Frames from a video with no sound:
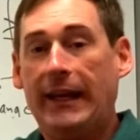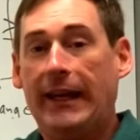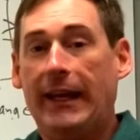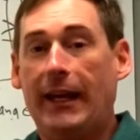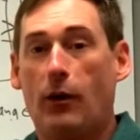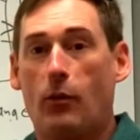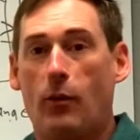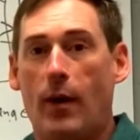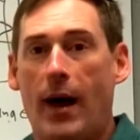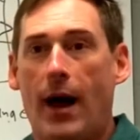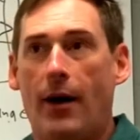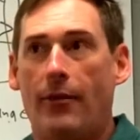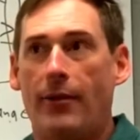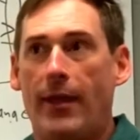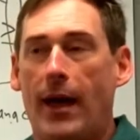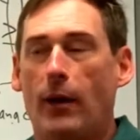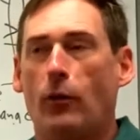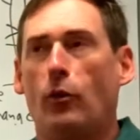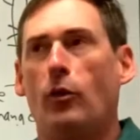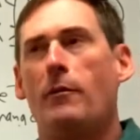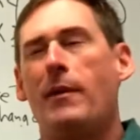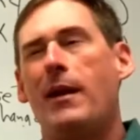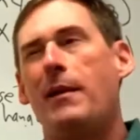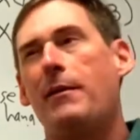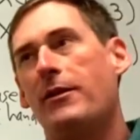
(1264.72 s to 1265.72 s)
get around that.
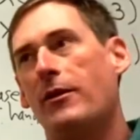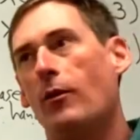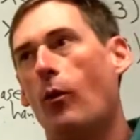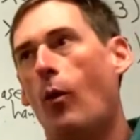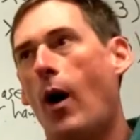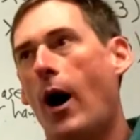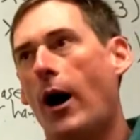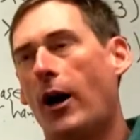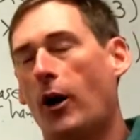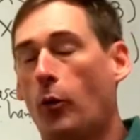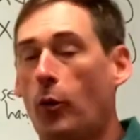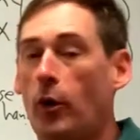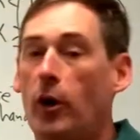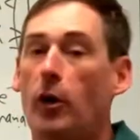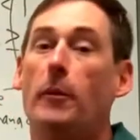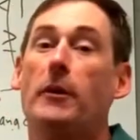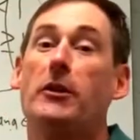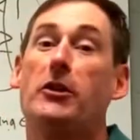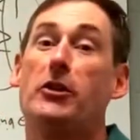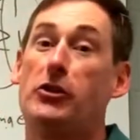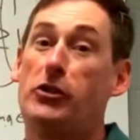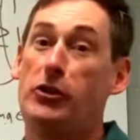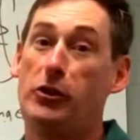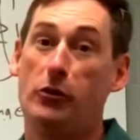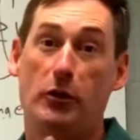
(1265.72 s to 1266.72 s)
Well, maybe the water will, but
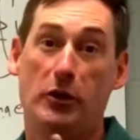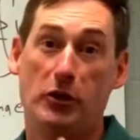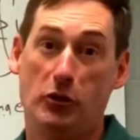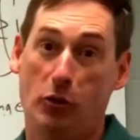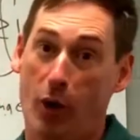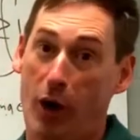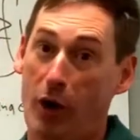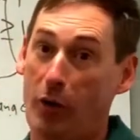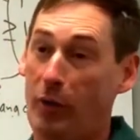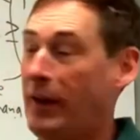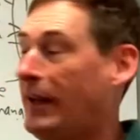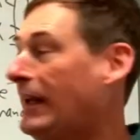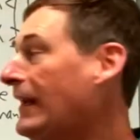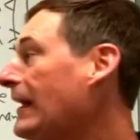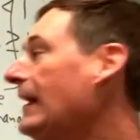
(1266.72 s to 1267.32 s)
the sewage won't.